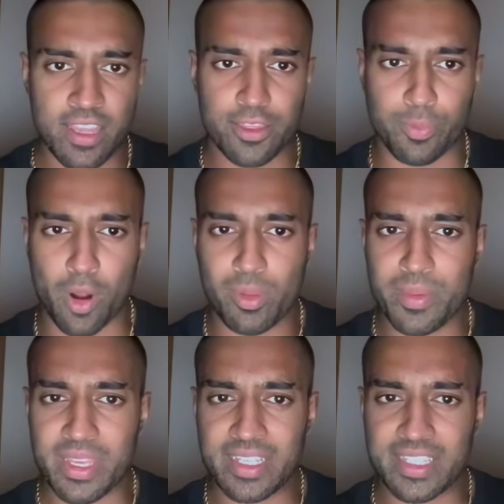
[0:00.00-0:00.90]
The problem
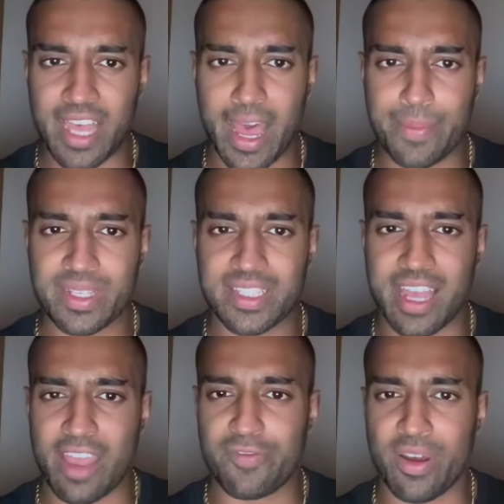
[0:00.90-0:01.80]
is the habits
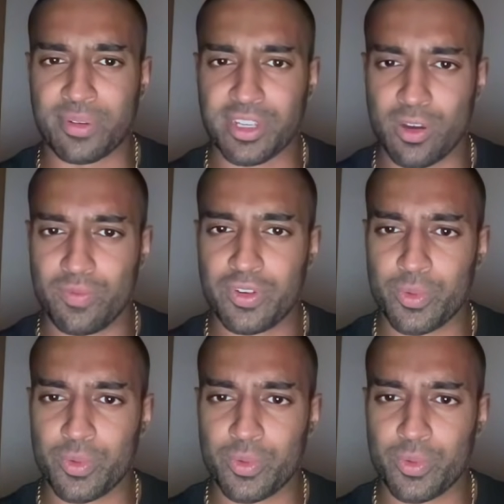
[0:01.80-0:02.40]
that I found comfort